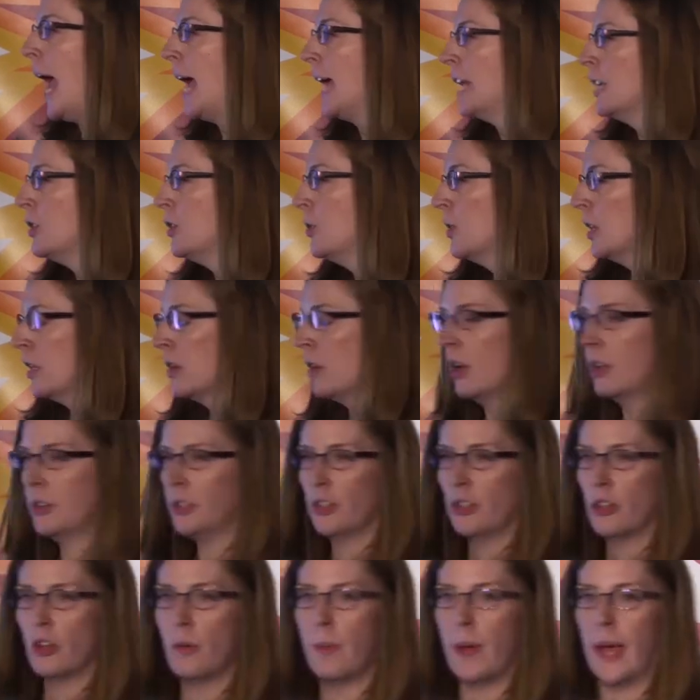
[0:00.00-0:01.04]
And you can
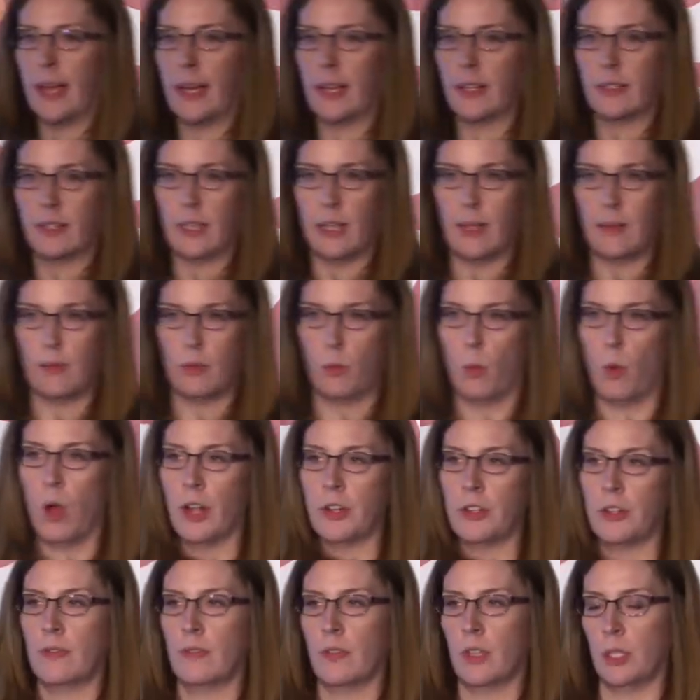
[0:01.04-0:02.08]
also go back in time and
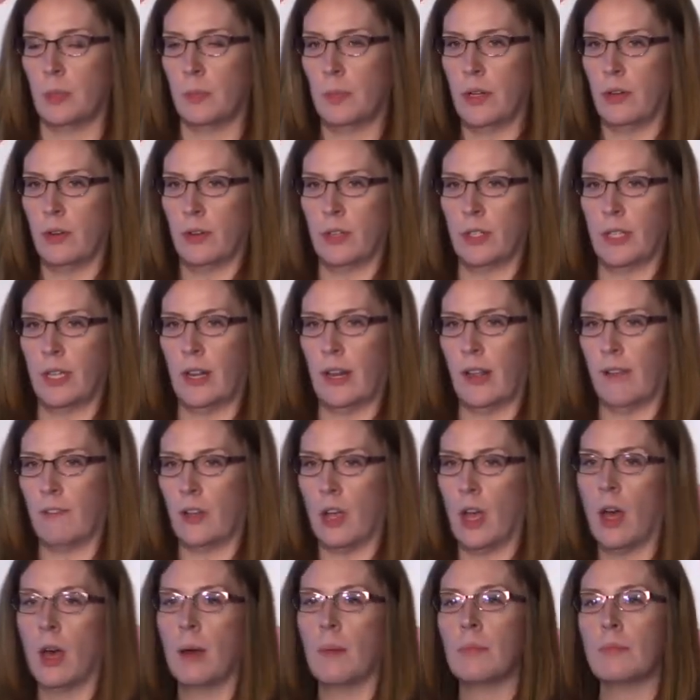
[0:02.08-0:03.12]
watch the speakers that
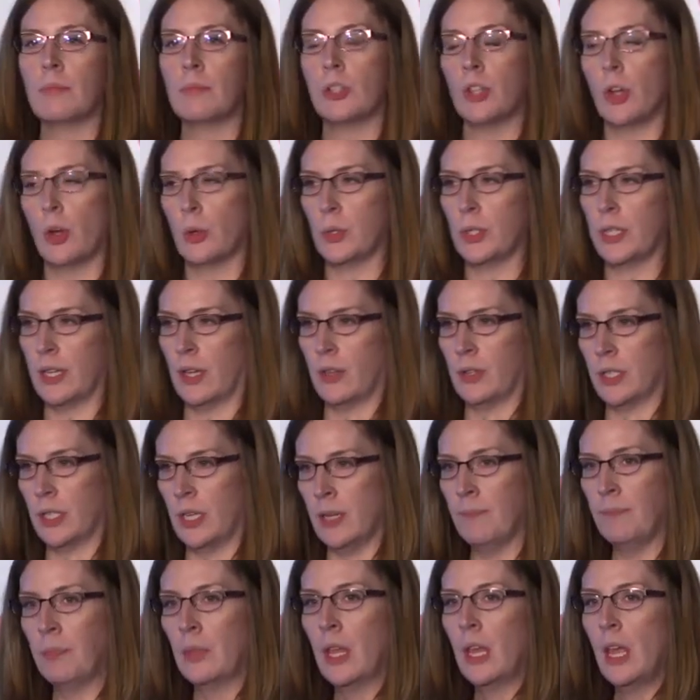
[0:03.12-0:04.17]
have come to
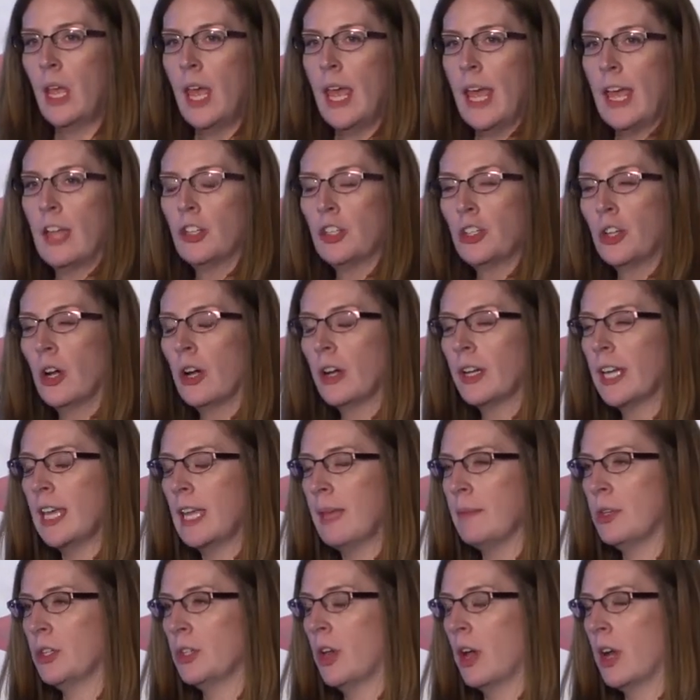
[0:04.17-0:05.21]
OCLC. And Char
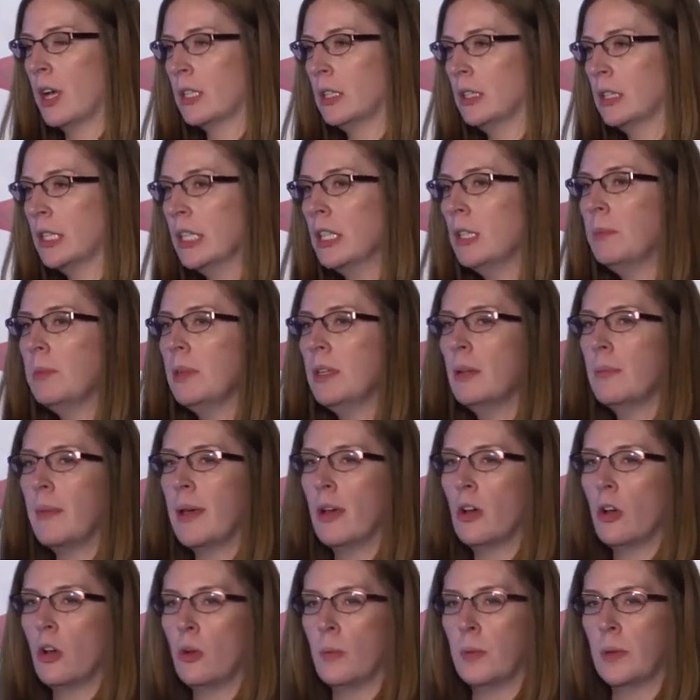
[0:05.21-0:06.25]
came and talked a little bit
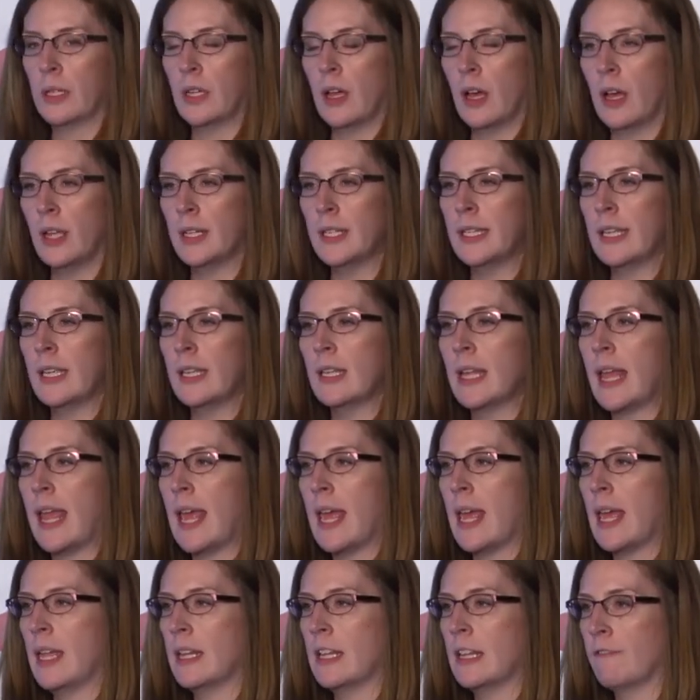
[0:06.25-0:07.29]
about open content
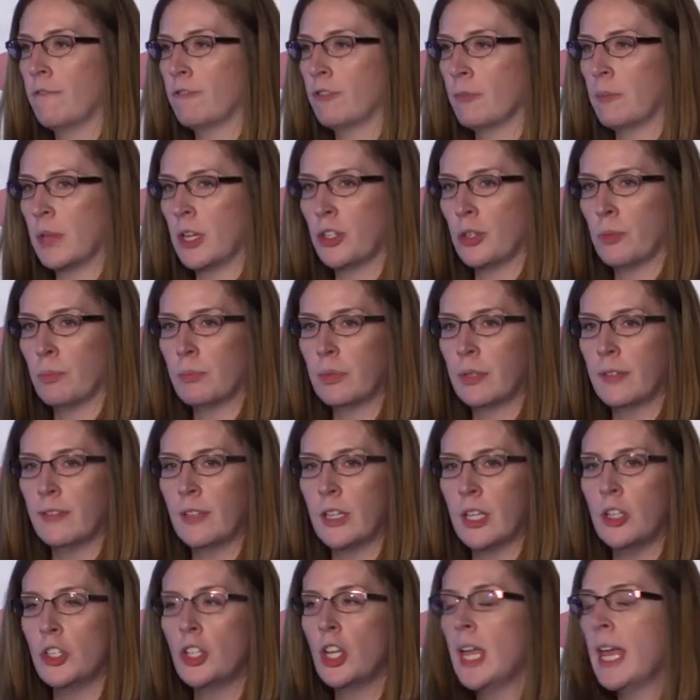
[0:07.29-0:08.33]
and information
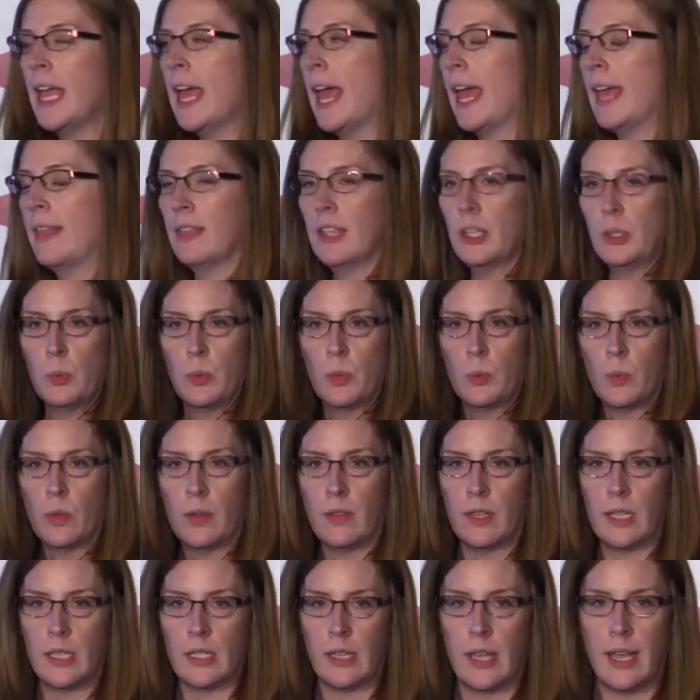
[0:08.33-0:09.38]
privilege, and this was
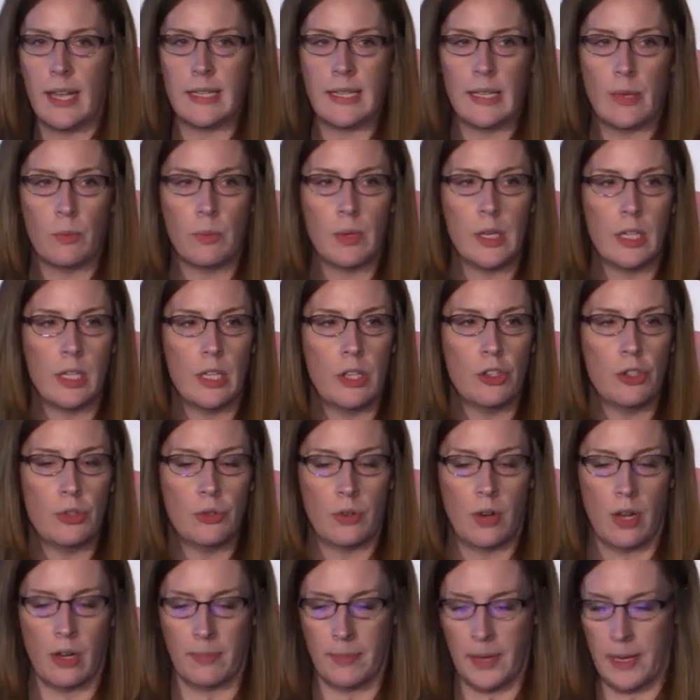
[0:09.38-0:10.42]
one of the slides that really
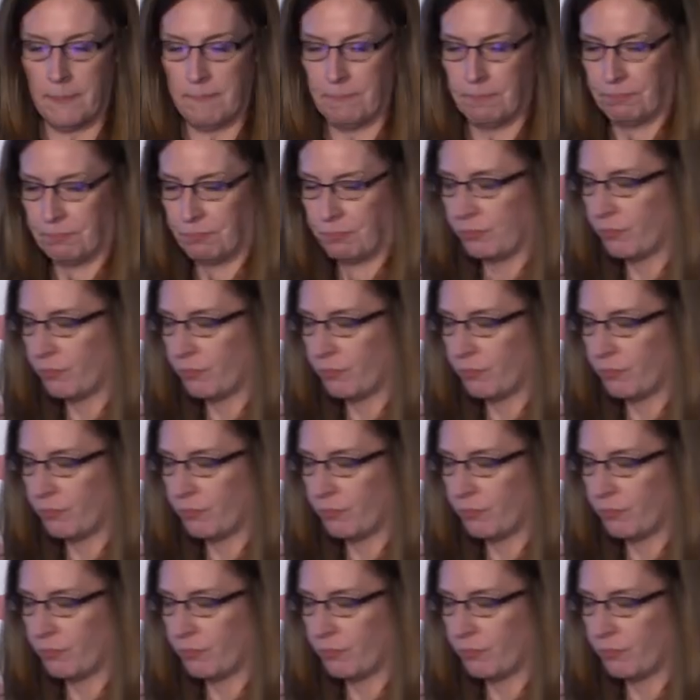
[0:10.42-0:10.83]
struck me.